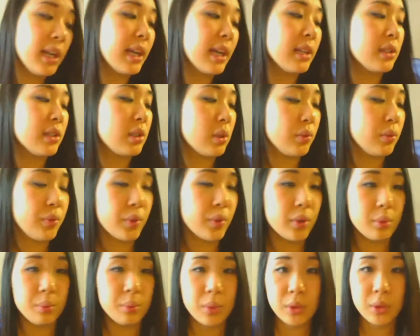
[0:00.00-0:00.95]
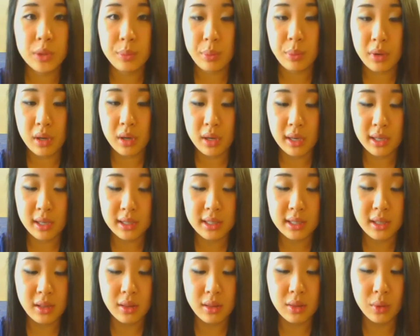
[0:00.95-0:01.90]
And so for the most
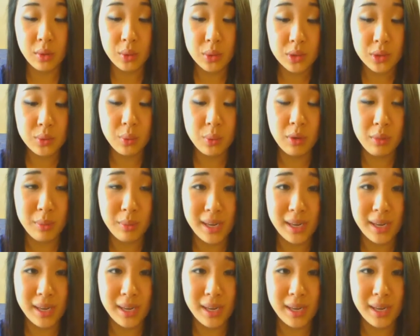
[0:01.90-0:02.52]
part, those were